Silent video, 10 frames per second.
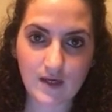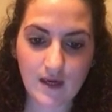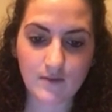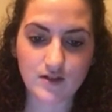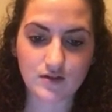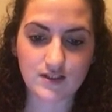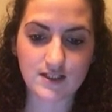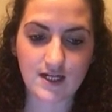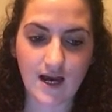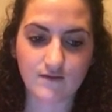became
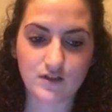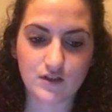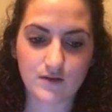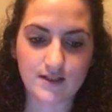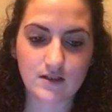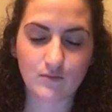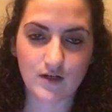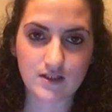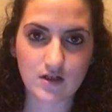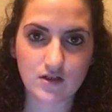interested after doing some
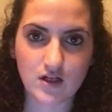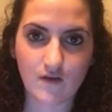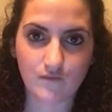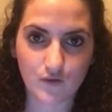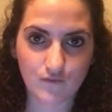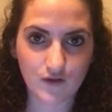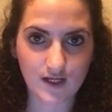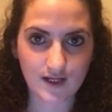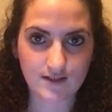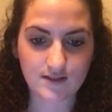research on
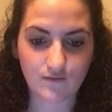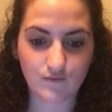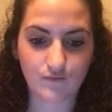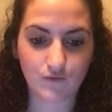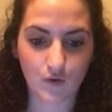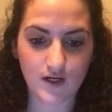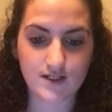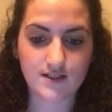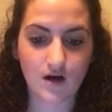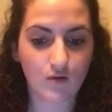
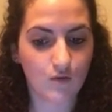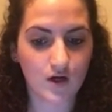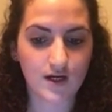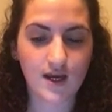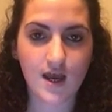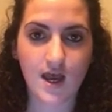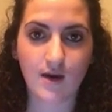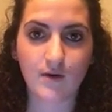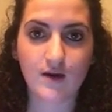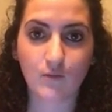foodforkidsflorida.org
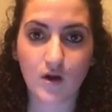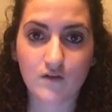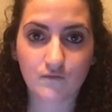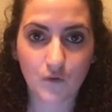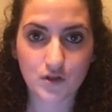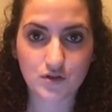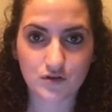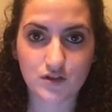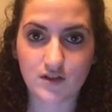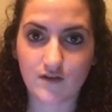and read that 1 in 4
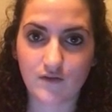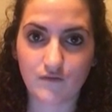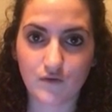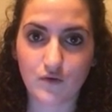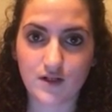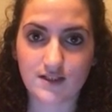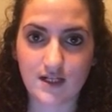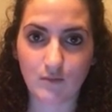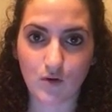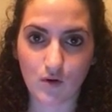children live in food
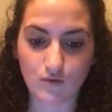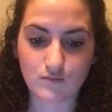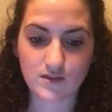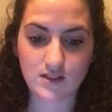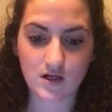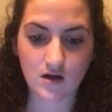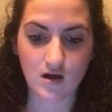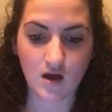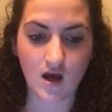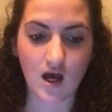unstable homes.
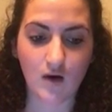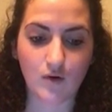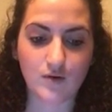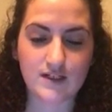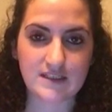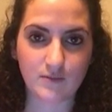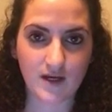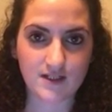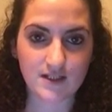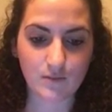I want to
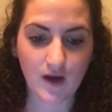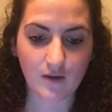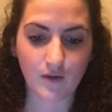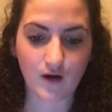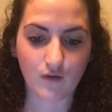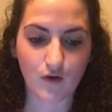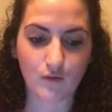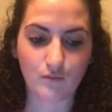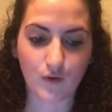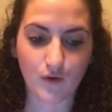expand on the
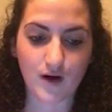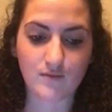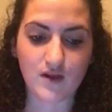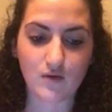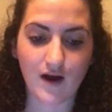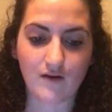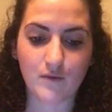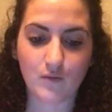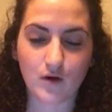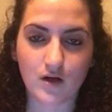backpack program that you
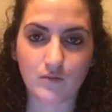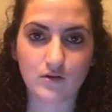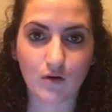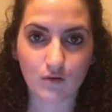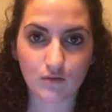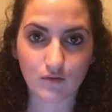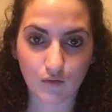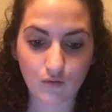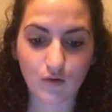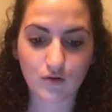have by working with
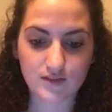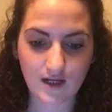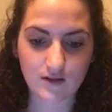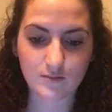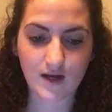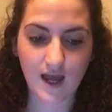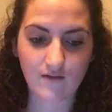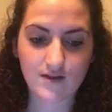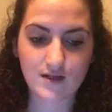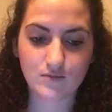local hotels by
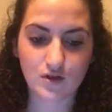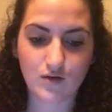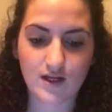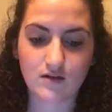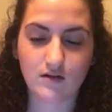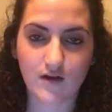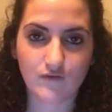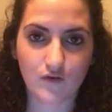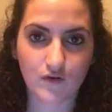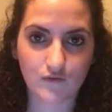having them donate their
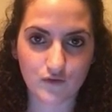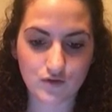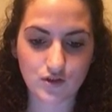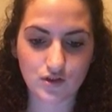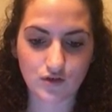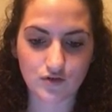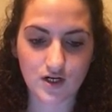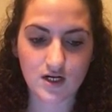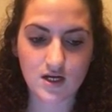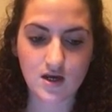leftover food to
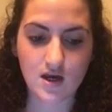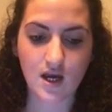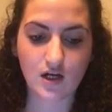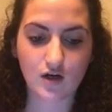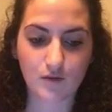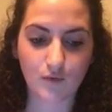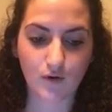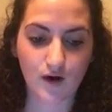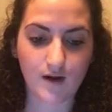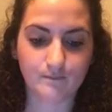children in your
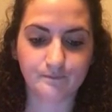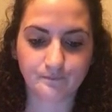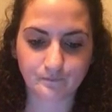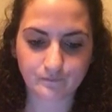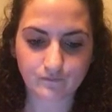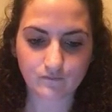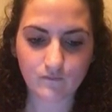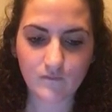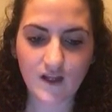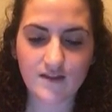program.
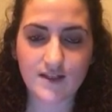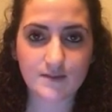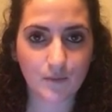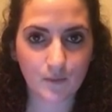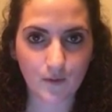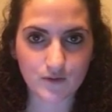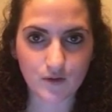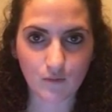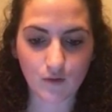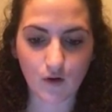This
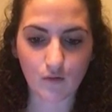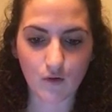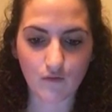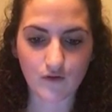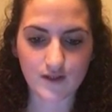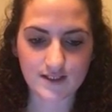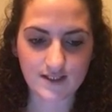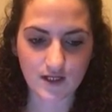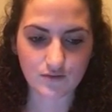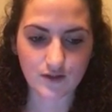proposal will go over the
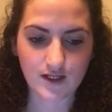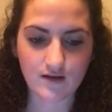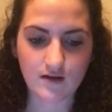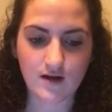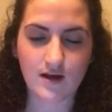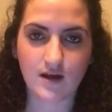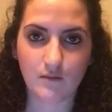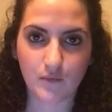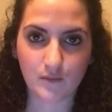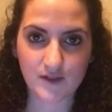scheduling,
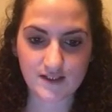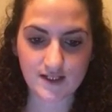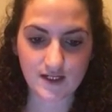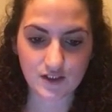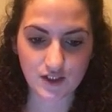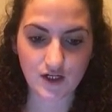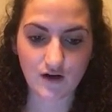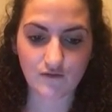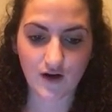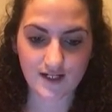implementation
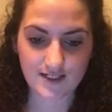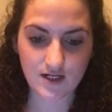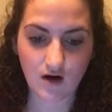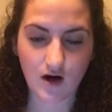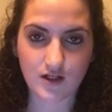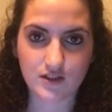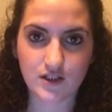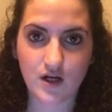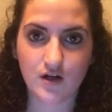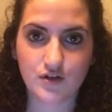of ID
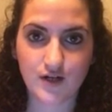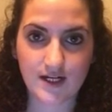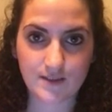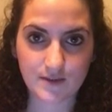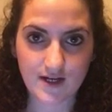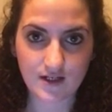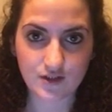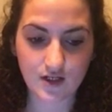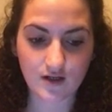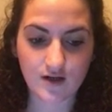cards,
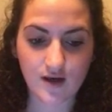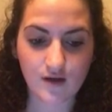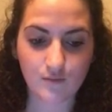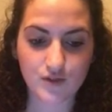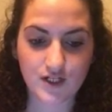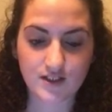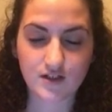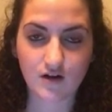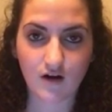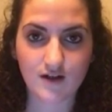transportation,
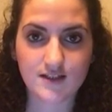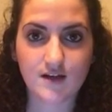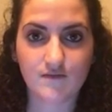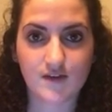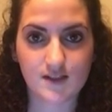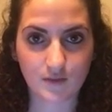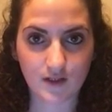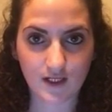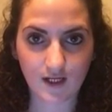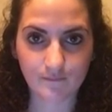projected costs, and
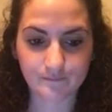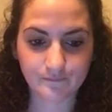feasibility.